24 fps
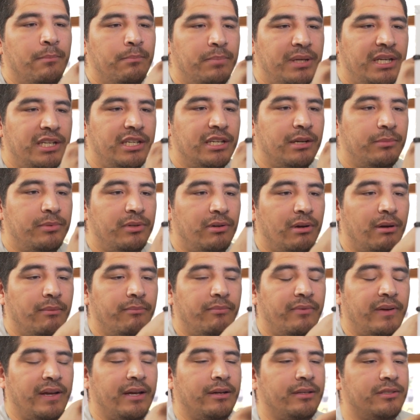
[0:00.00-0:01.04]

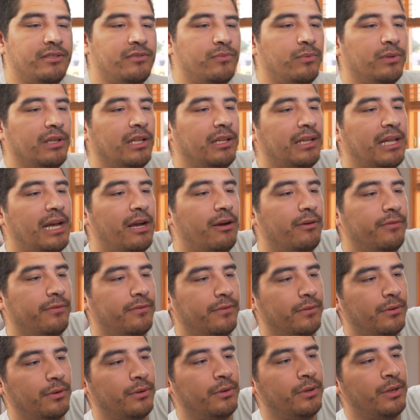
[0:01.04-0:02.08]
PWM fans will allow
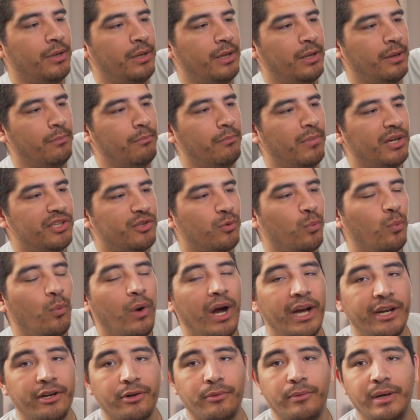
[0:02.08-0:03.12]
for much
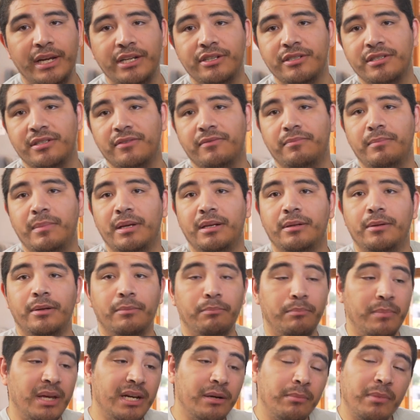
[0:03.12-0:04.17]
wider ranges of
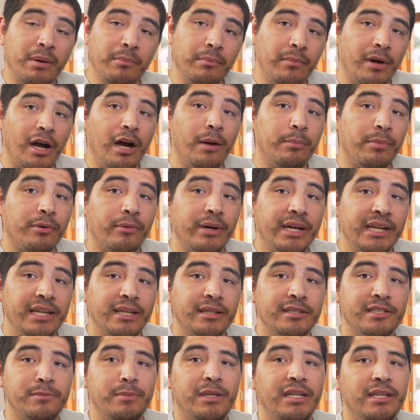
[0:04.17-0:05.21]
minimum
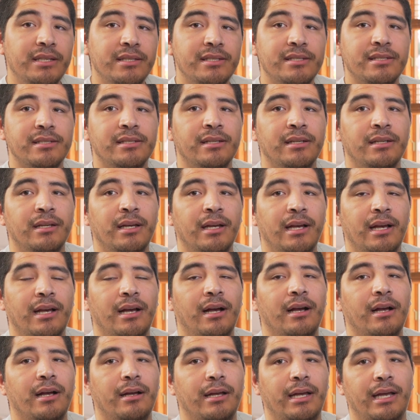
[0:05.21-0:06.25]
operating speeds,
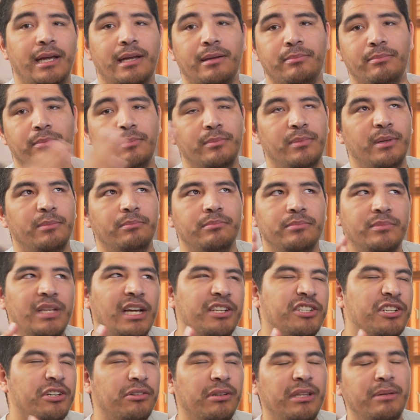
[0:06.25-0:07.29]
and
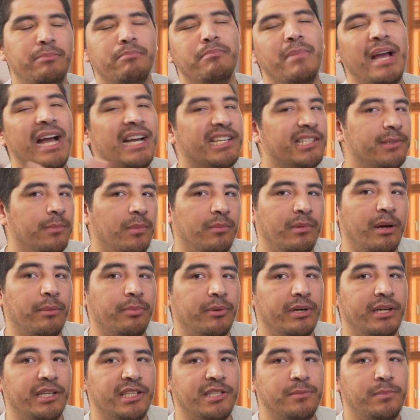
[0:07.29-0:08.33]
not generally maximum
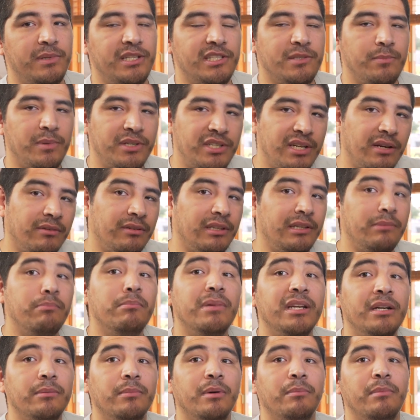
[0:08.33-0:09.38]
operating speeds, but generally
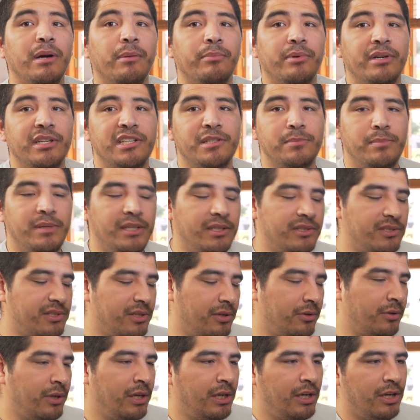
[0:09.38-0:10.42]
minimum operating speeds.
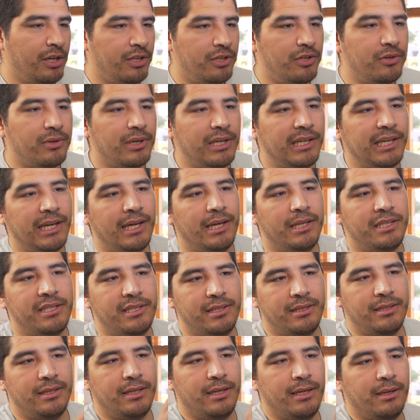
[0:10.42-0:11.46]
So you can get
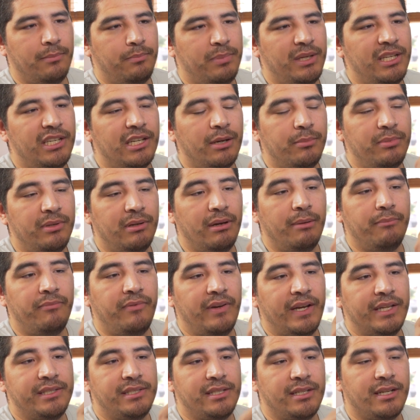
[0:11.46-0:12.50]
PWM
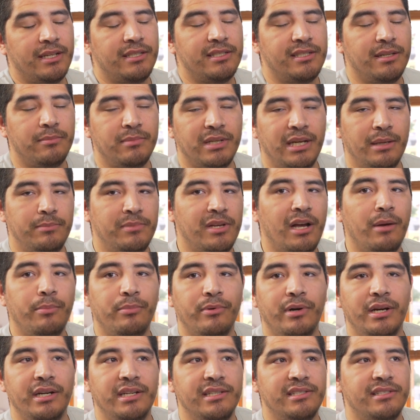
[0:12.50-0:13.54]
fans that can sometimes
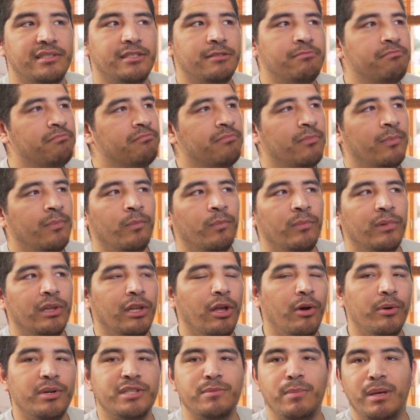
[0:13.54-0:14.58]
operate as
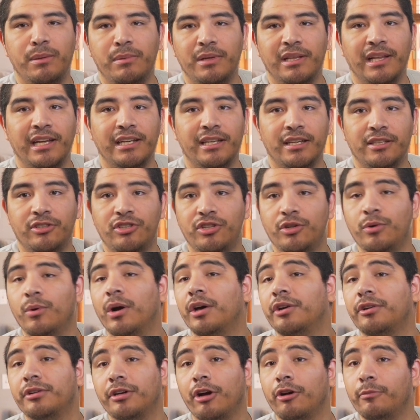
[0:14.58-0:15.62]
low as maybe like
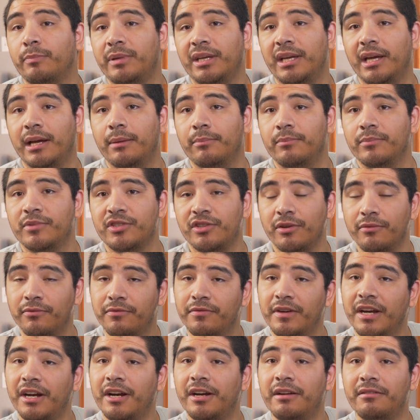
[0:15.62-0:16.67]
200 RPM, so
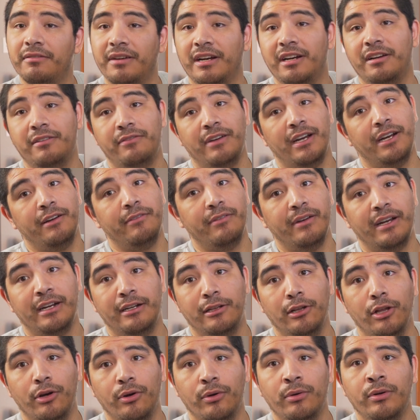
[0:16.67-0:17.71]
very, very, very,
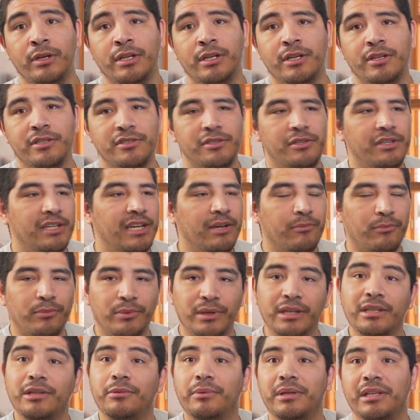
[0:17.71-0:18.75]
very low. So you get
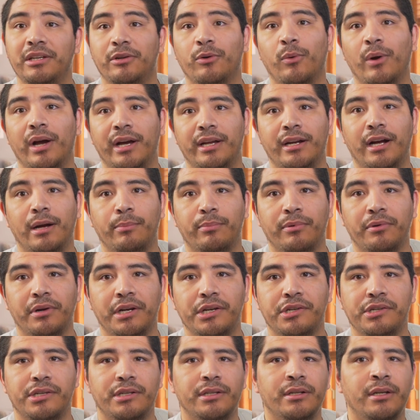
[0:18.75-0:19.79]
really, really quiet
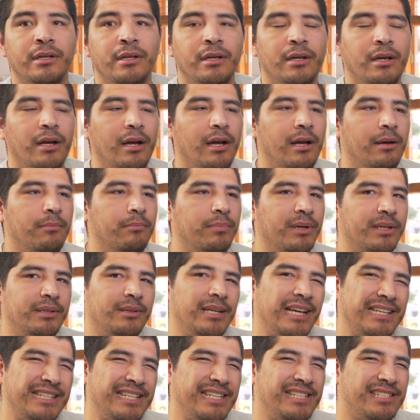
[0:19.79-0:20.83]
operation. But
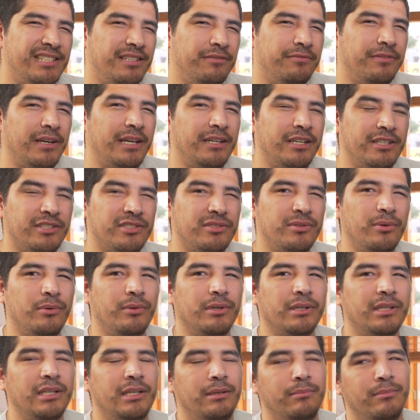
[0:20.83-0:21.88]
a DC fan
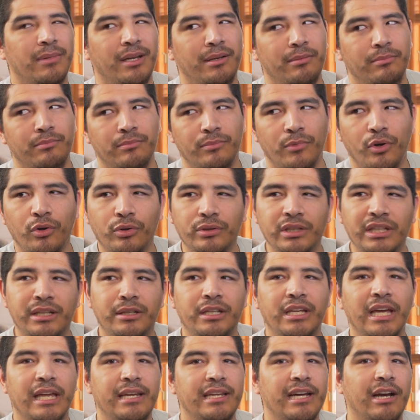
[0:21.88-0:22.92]
historically might only
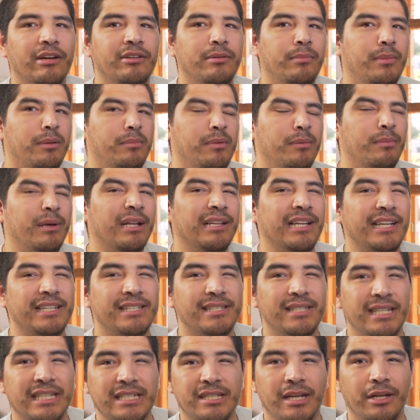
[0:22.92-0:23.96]
get down to maybe about like
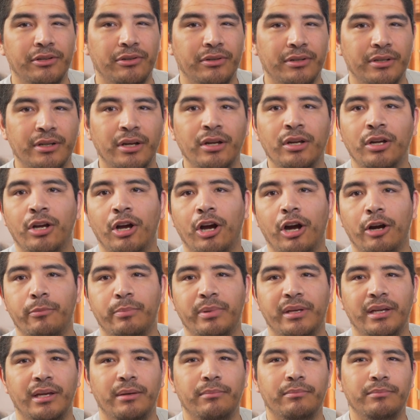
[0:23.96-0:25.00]
600
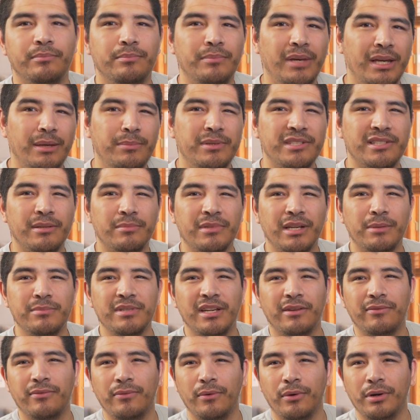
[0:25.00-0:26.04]
RPM, maybe sometimes
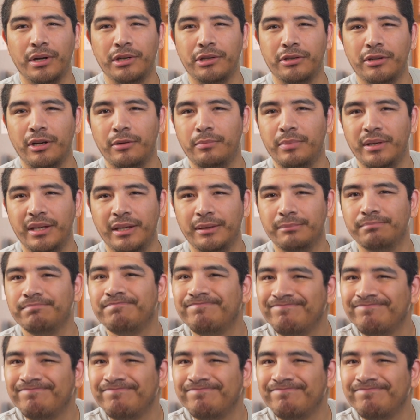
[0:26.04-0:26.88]
like 400 RPM.